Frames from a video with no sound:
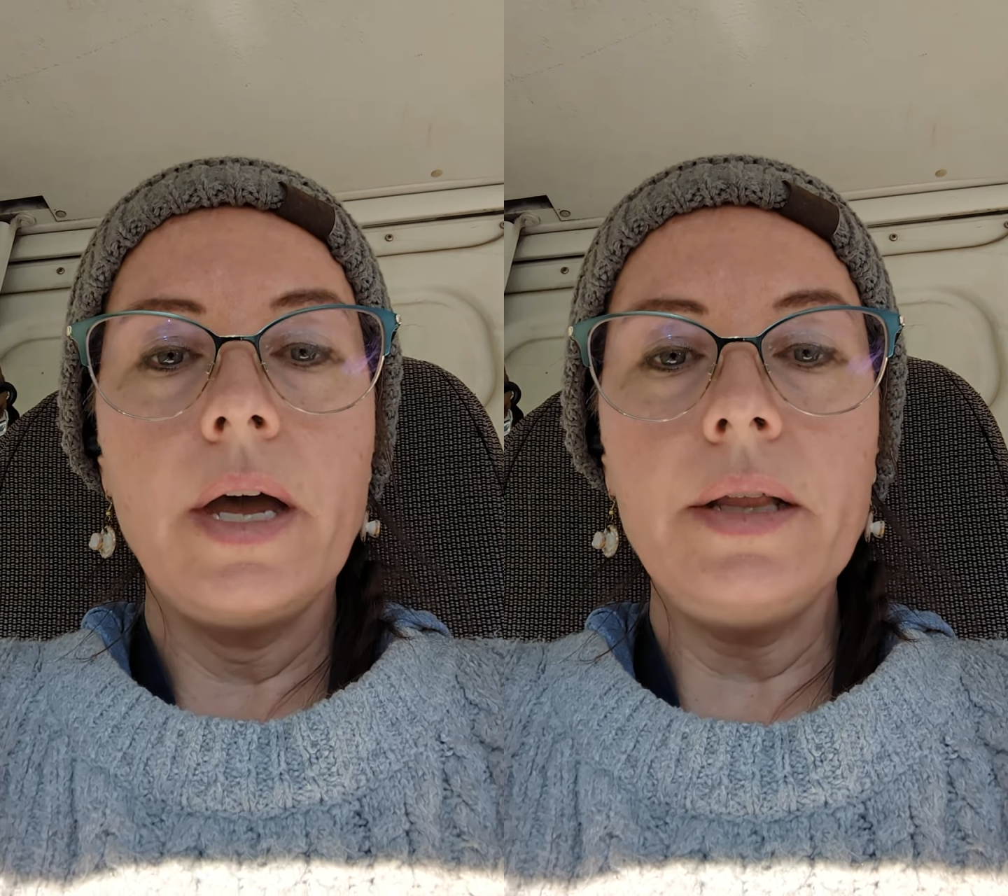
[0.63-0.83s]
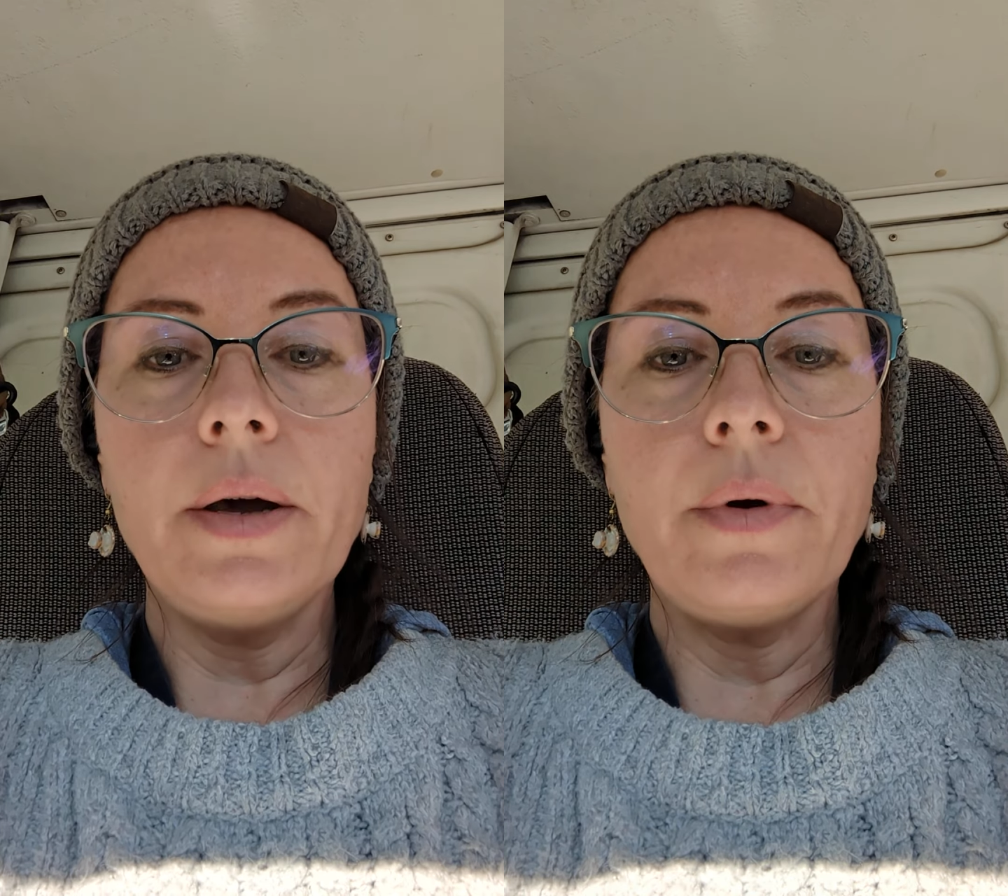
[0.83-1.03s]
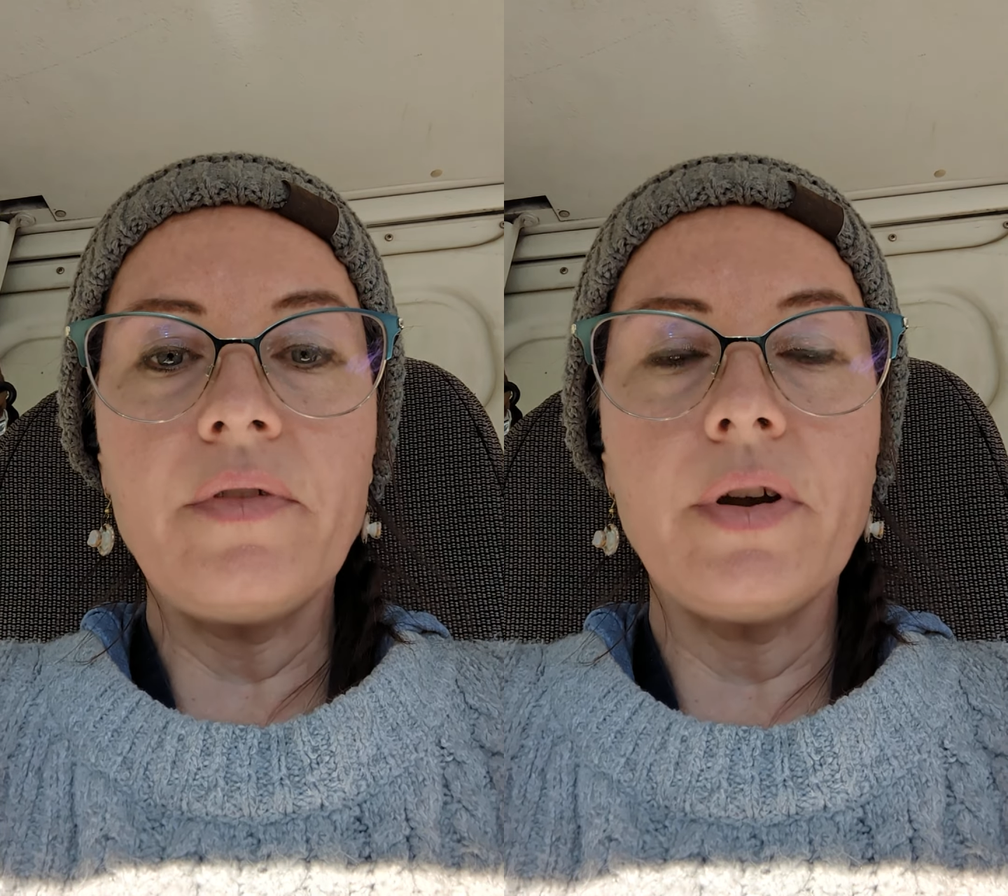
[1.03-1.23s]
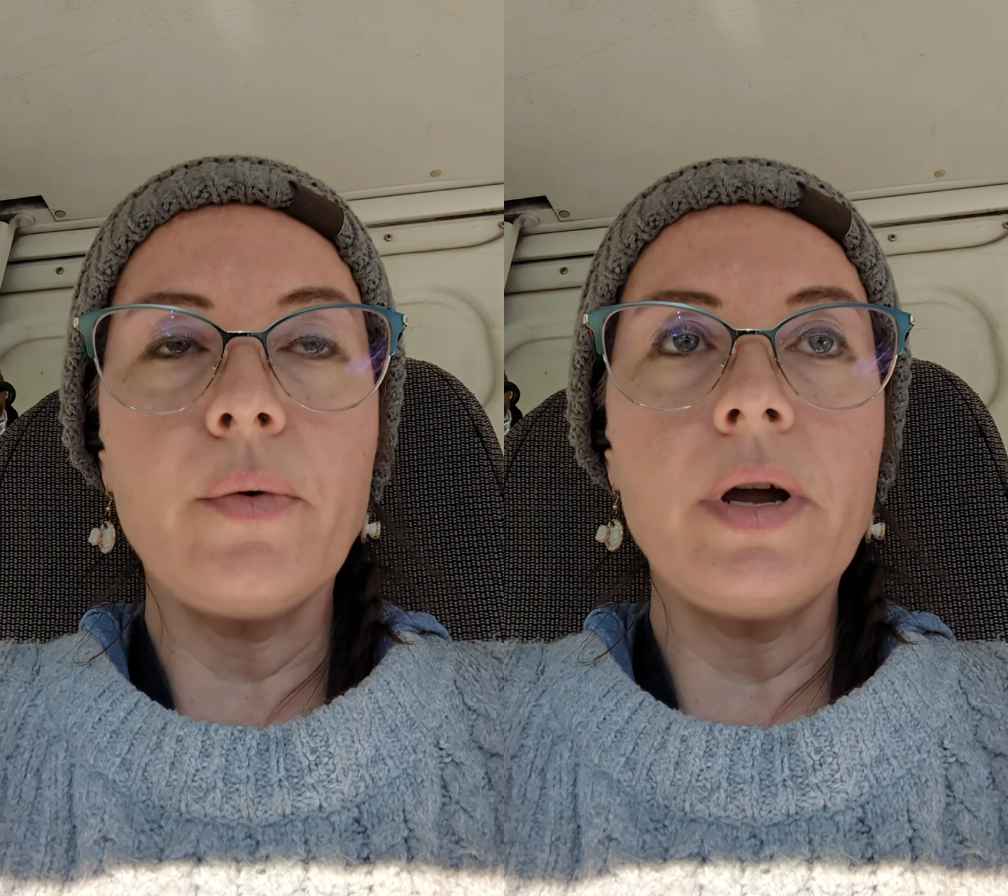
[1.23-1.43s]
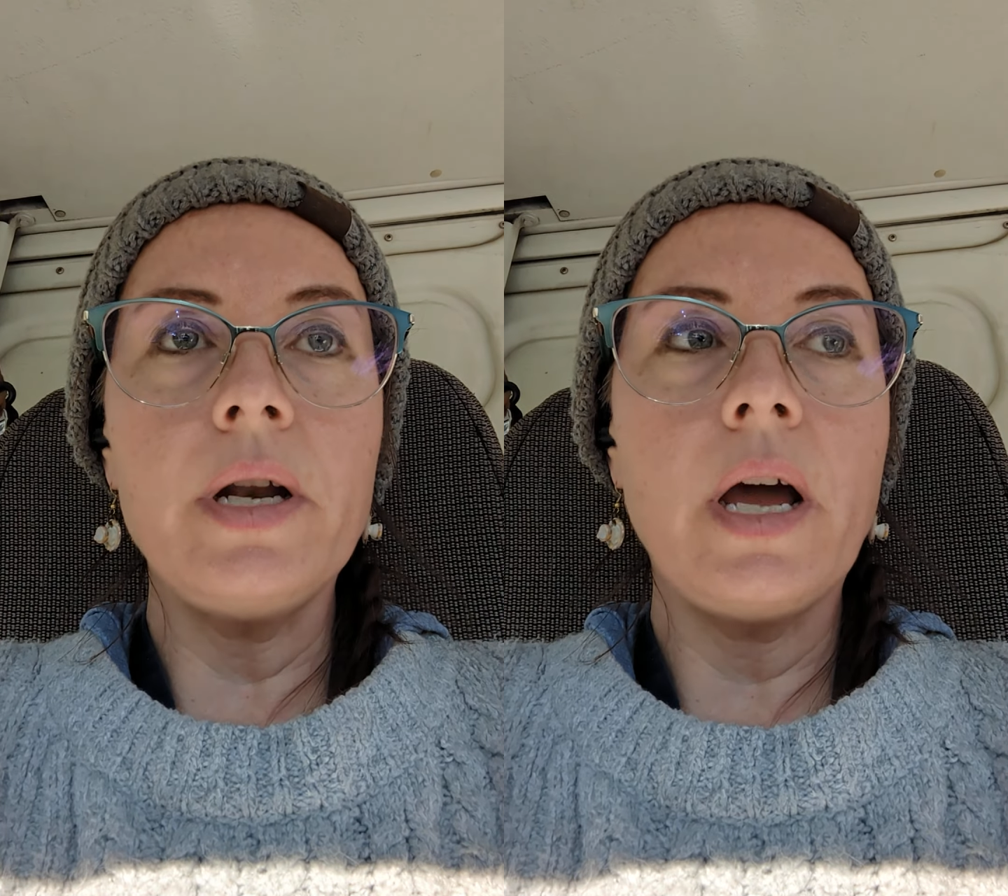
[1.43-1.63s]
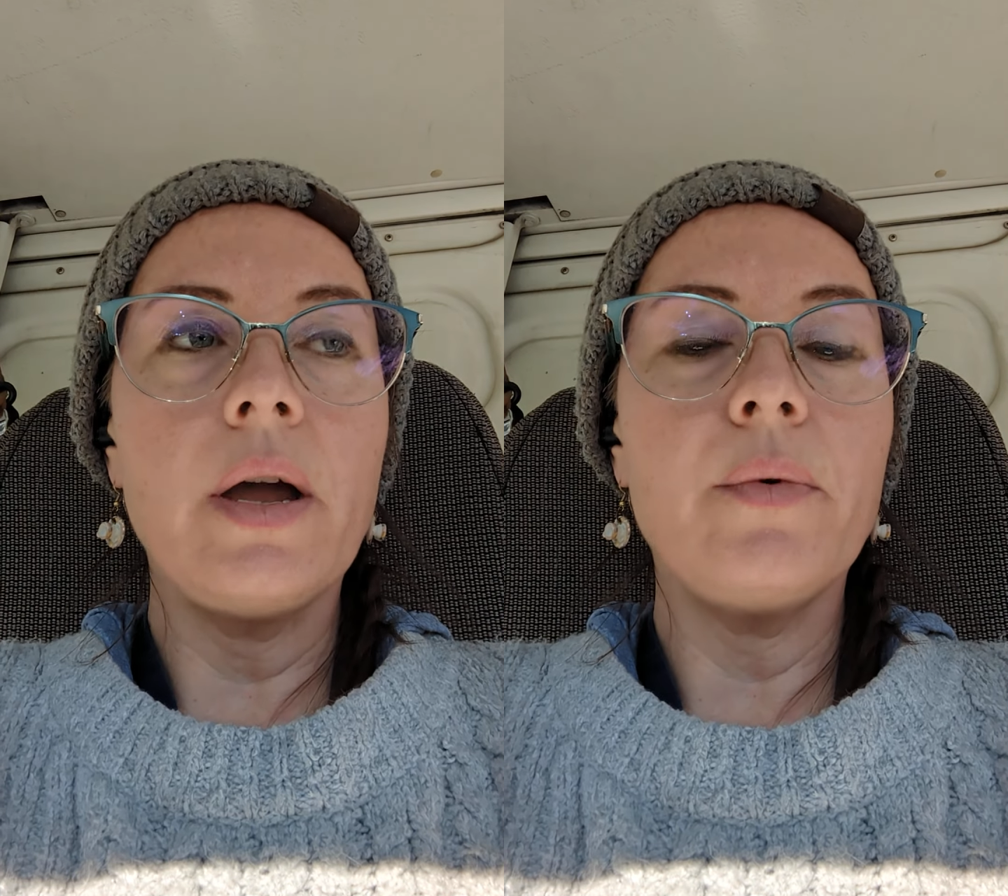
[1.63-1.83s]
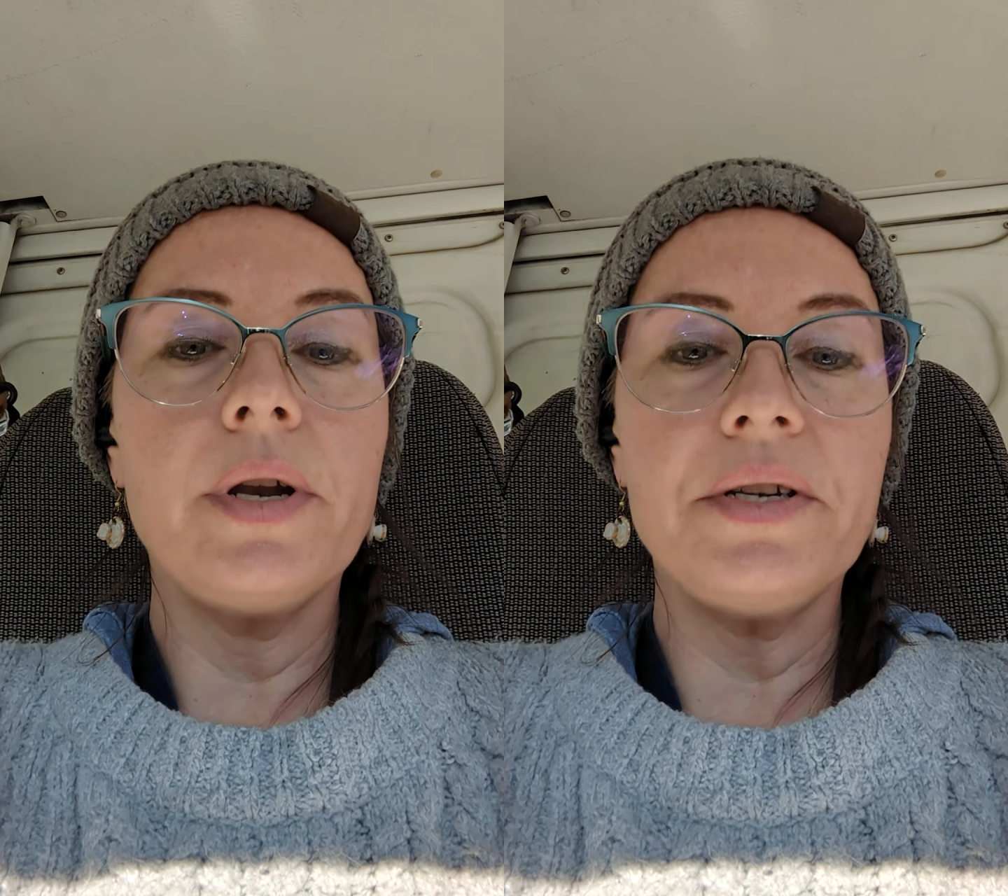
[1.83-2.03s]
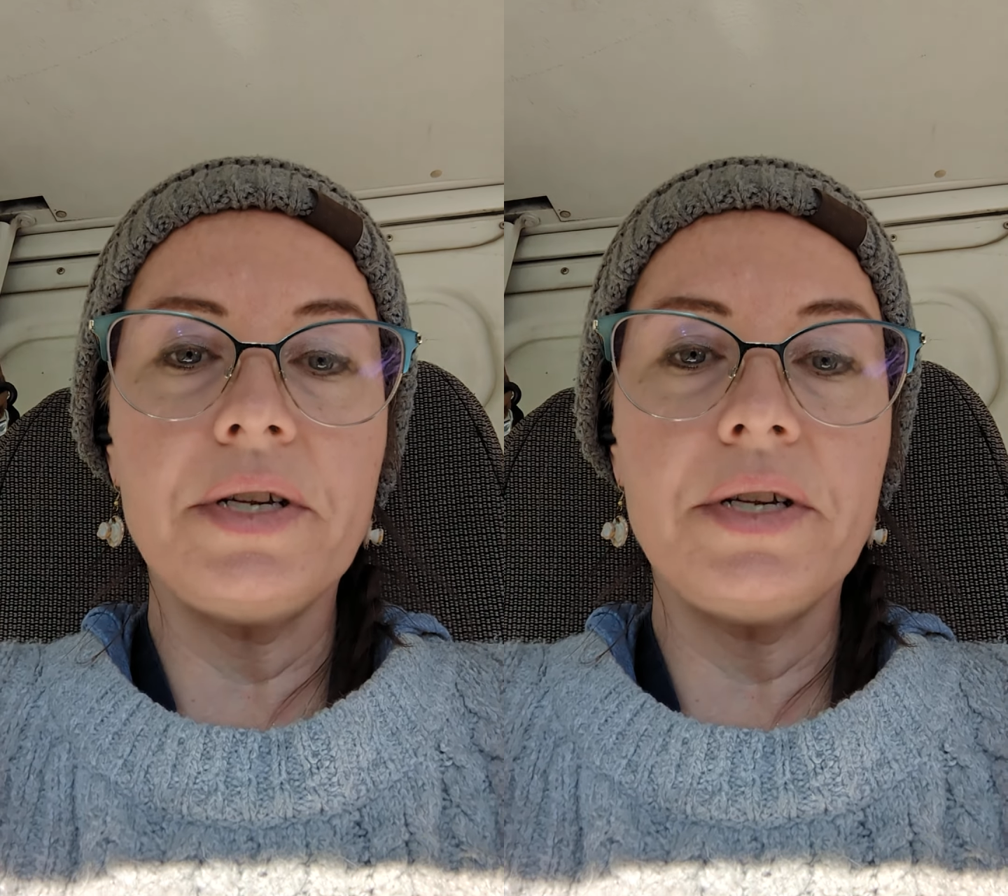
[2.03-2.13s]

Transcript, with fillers: Hello everyone, I wanted